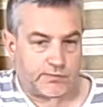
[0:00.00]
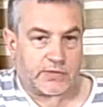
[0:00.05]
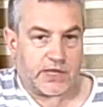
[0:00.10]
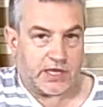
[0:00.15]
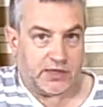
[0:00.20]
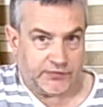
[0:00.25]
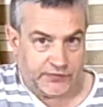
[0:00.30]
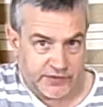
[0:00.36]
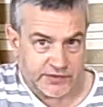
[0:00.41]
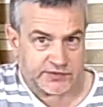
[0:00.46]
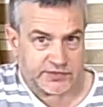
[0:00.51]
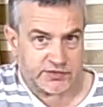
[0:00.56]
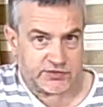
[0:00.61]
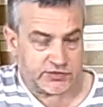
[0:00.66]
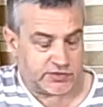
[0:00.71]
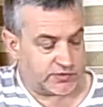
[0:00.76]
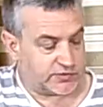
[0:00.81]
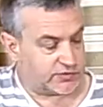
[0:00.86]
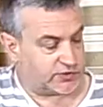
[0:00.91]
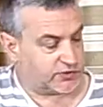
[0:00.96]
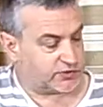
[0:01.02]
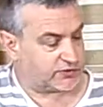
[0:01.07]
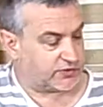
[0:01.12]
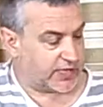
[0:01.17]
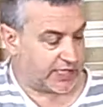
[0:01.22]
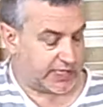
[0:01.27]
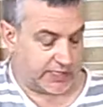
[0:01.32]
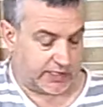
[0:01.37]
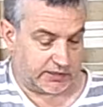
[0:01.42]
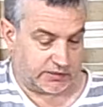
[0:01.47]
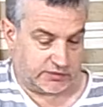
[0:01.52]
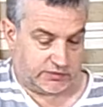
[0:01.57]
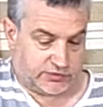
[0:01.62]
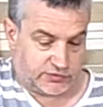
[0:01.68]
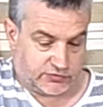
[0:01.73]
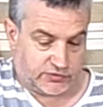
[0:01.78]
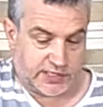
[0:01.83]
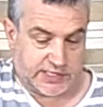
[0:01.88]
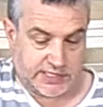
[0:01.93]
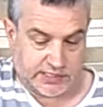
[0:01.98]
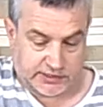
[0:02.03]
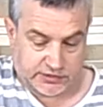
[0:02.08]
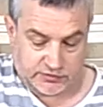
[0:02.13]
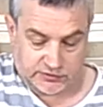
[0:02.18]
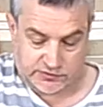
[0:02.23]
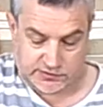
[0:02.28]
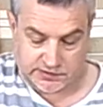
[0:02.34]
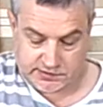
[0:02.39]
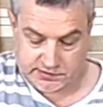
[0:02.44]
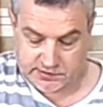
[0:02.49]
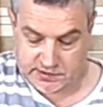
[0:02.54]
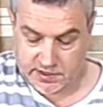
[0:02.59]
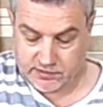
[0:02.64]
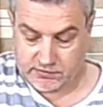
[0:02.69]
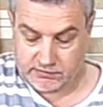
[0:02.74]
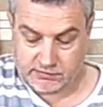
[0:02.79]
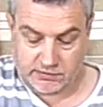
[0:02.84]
this is just a straight acoustic tone.